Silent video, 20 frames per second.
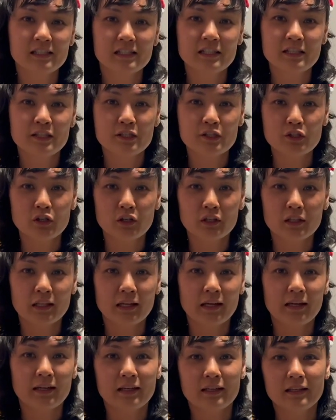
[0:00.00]
It's not
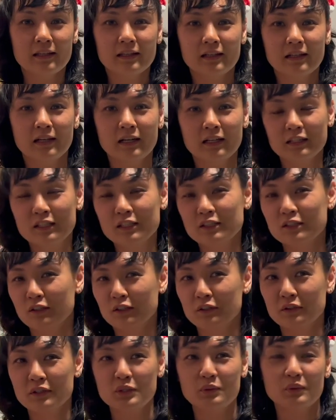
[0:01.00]
like
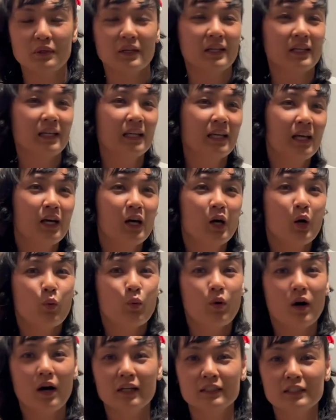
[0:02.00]
hunky-dory where,
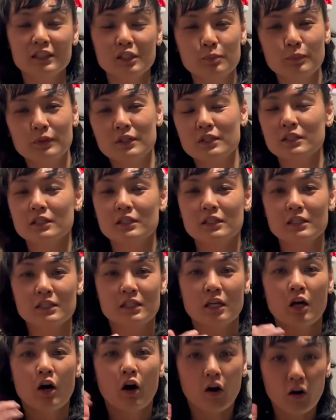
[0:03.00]
wow, this person is
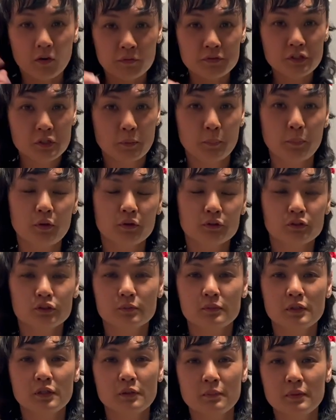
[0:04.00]
of support to
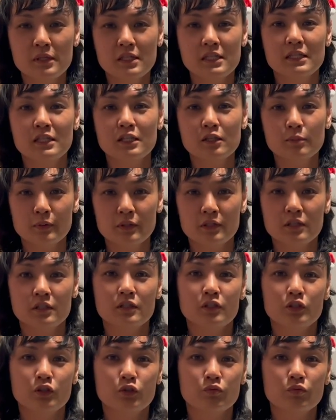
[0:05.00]
me, means this person
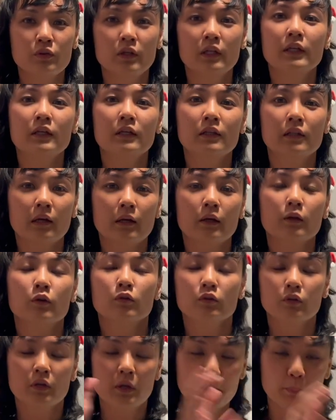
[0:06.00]
is really like,
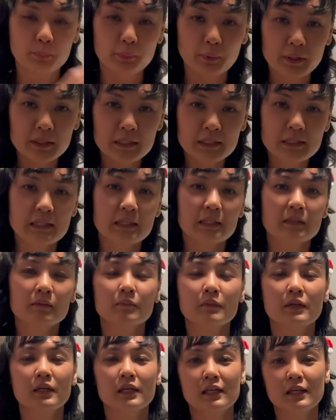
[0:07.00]
embracing
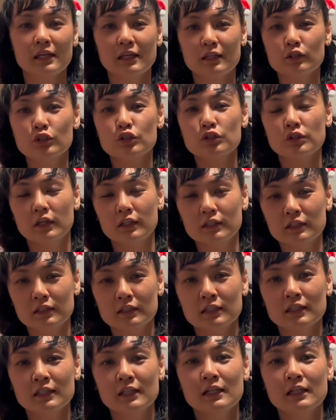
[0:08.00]
me and trying to